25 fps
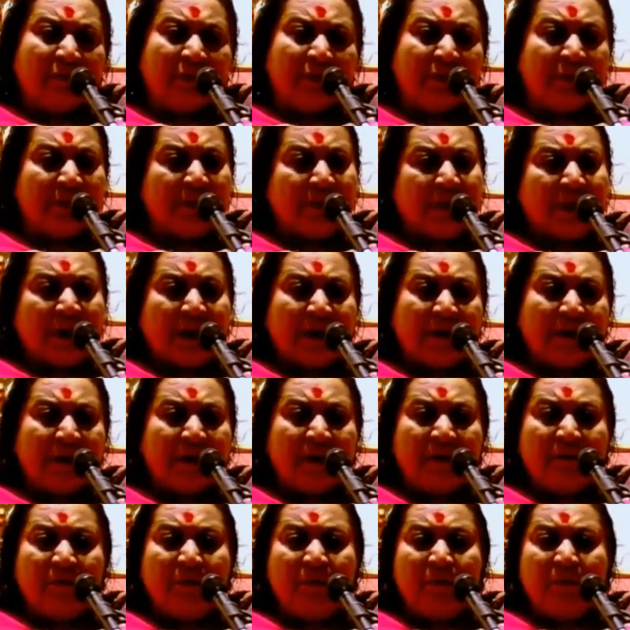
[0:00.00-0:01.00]
I said, that I
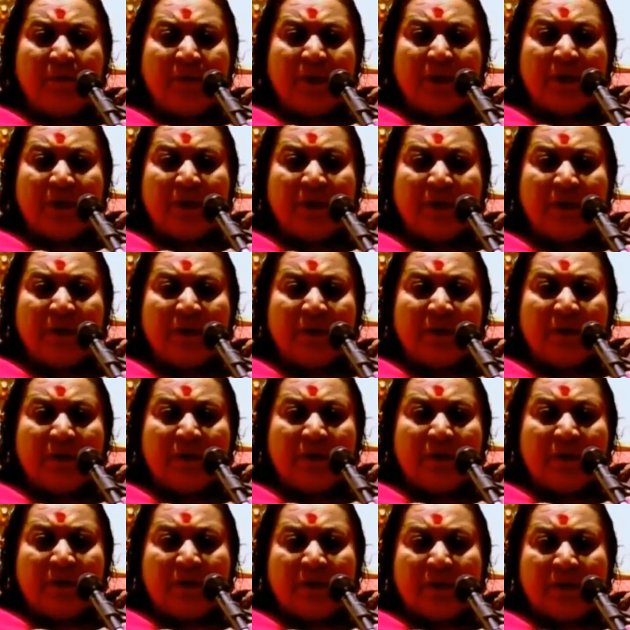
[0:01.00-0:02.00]
remember.
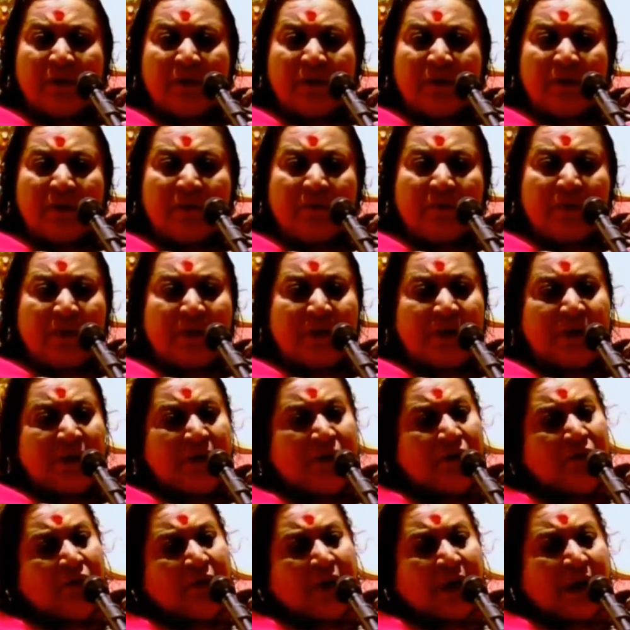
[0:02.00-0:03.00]
But
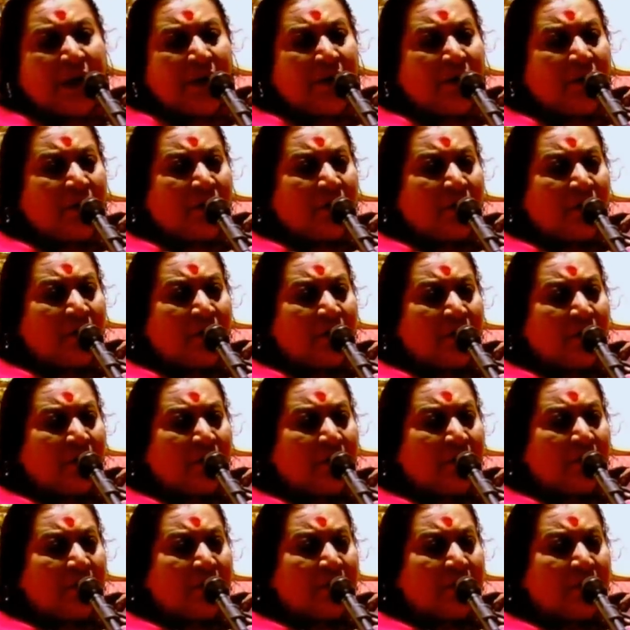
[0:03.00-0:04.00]
did you cry
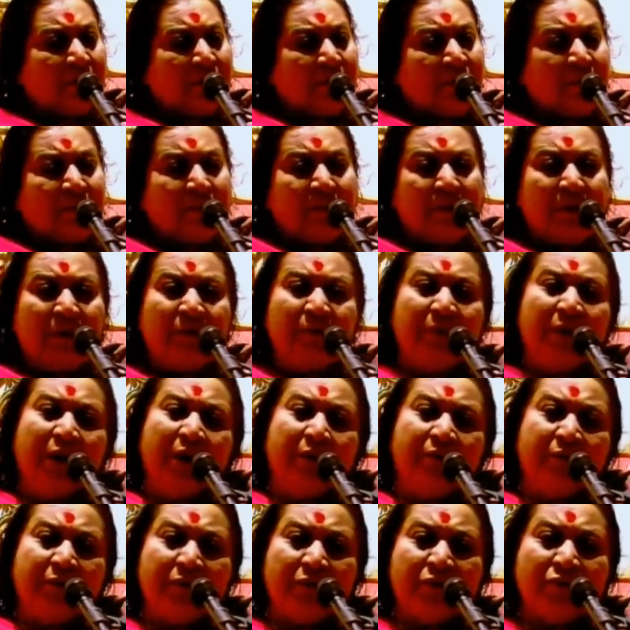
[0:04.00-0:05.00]
even
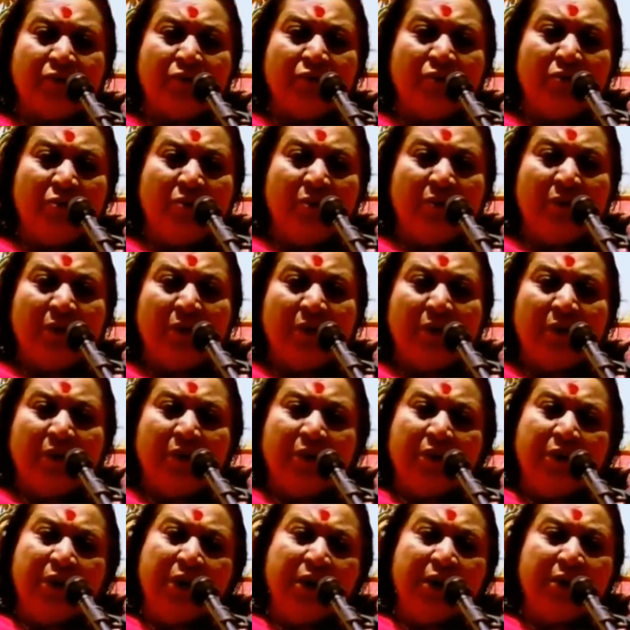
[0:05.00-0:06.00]
after school?
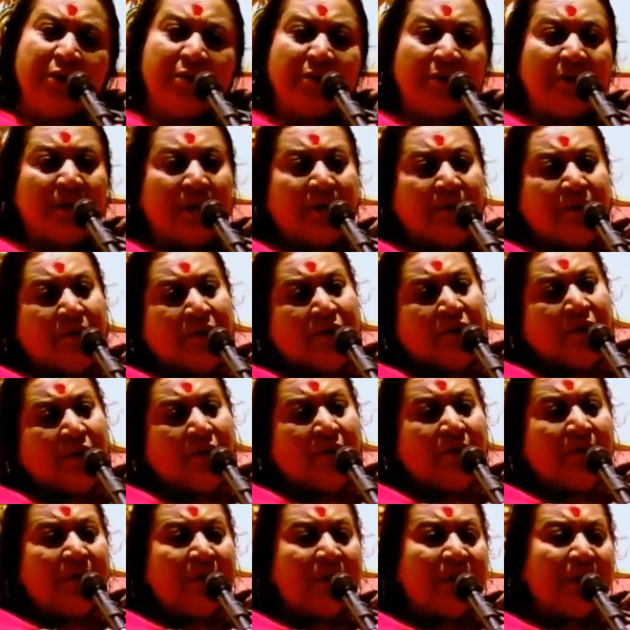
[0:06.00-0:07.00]
Yes, I was
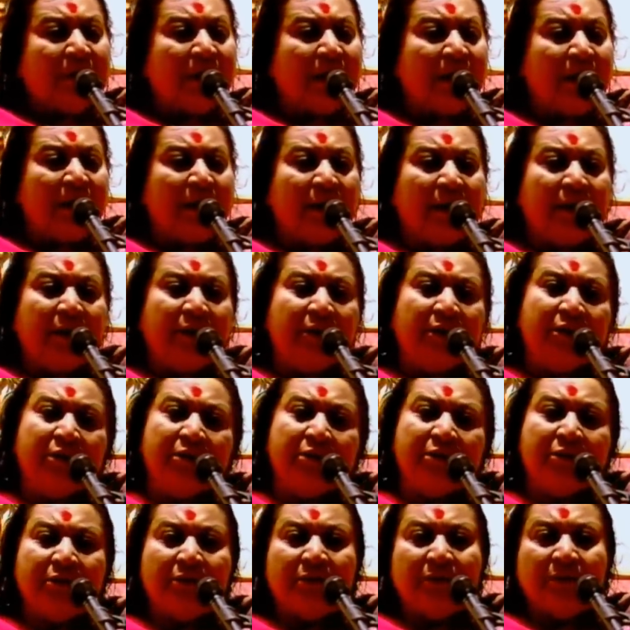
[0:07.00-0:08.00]
always crying like
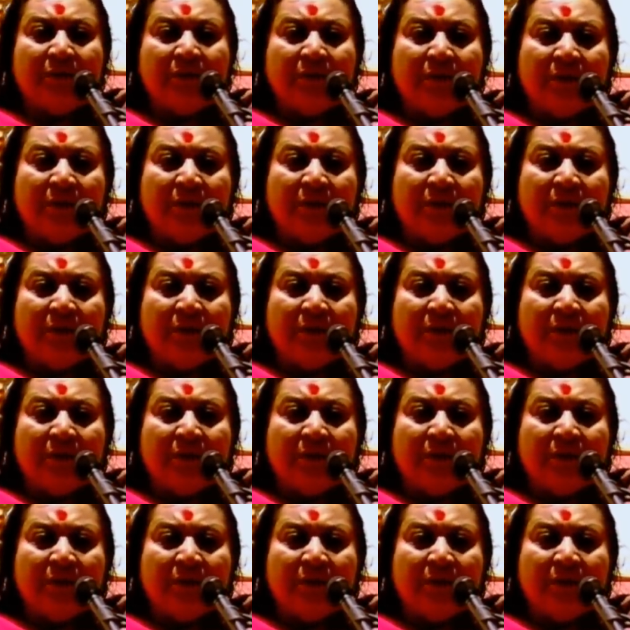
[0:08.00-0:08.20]
this.